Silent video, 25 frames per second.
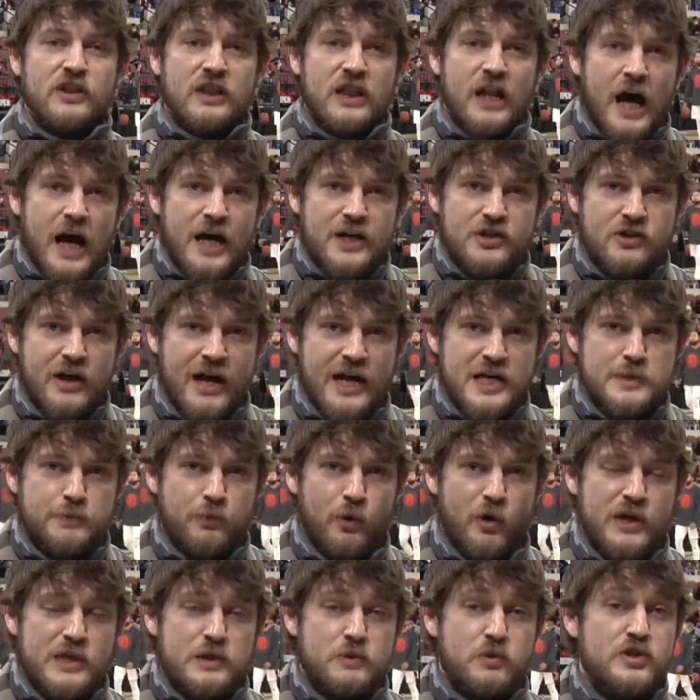and Lodge Grass
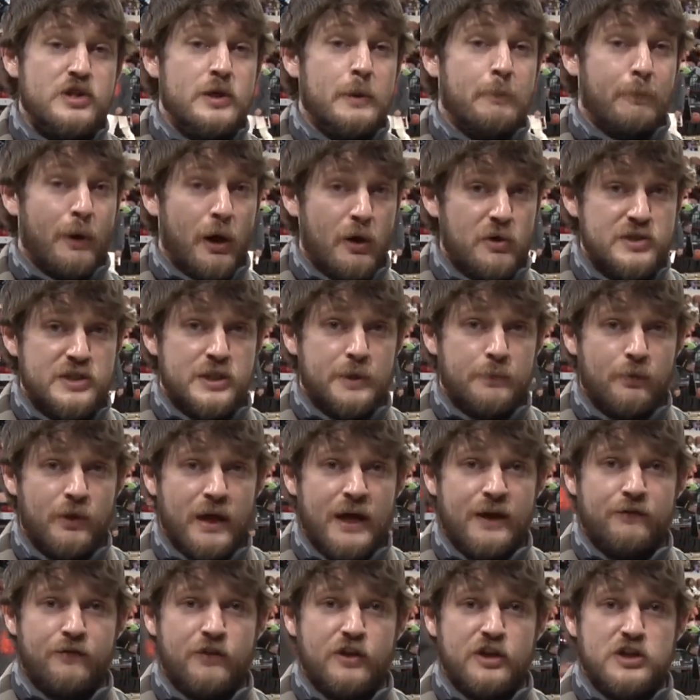boys were supposed to
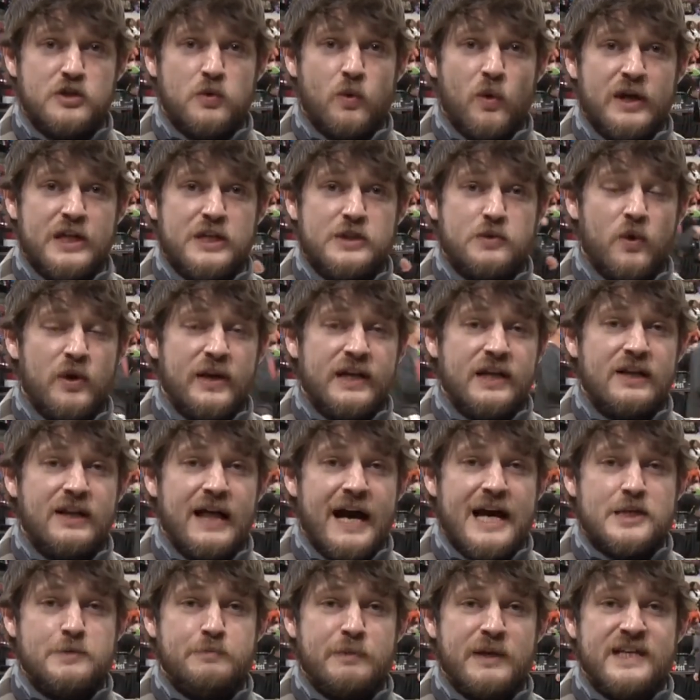play for the 2020
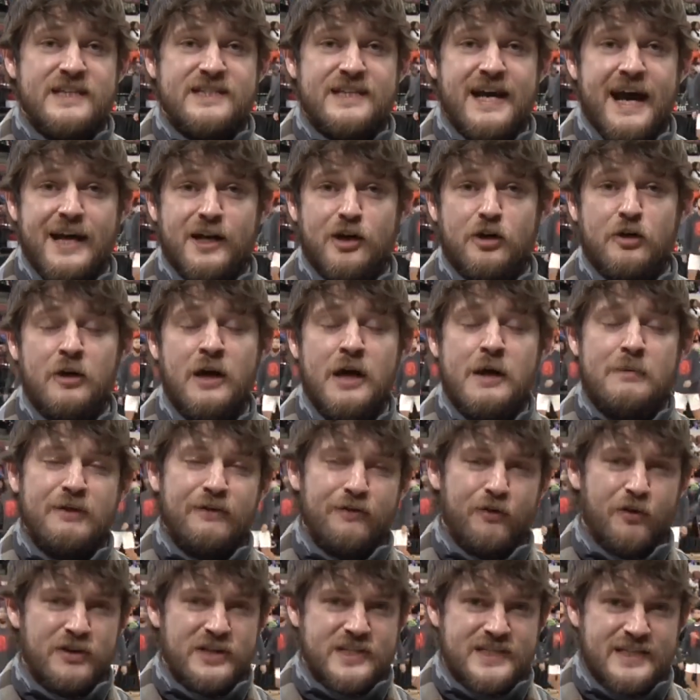Class B title
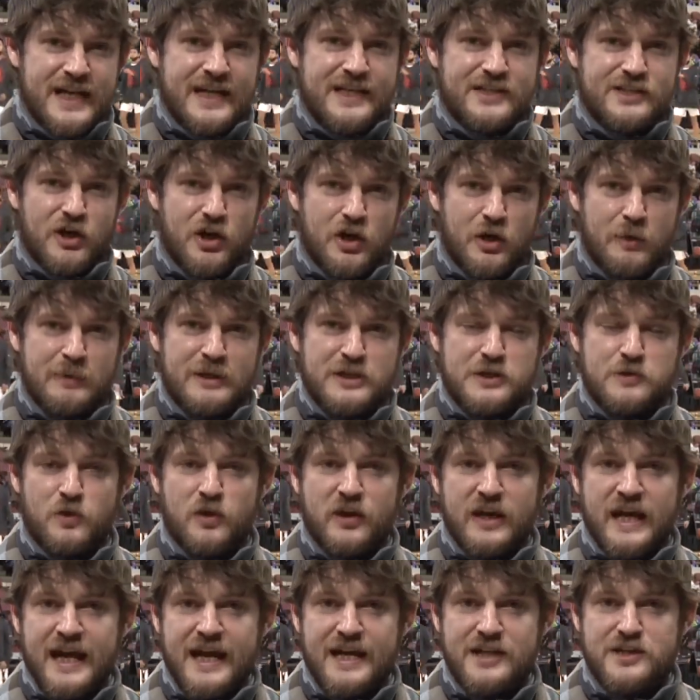before the state tournaments were
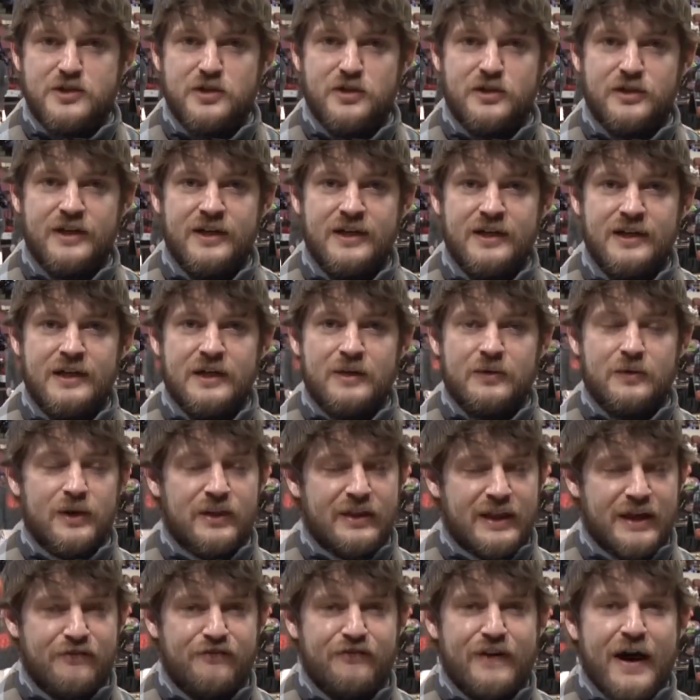canceled. Well,
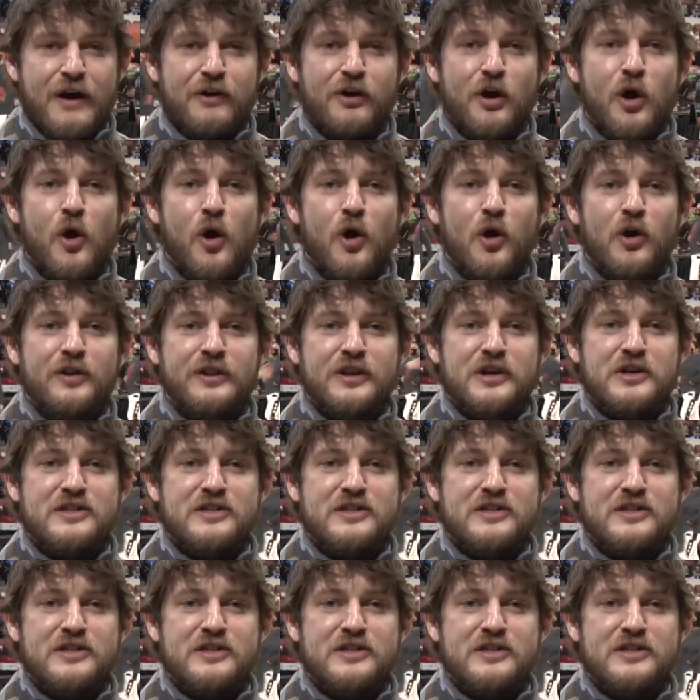they found a hole in their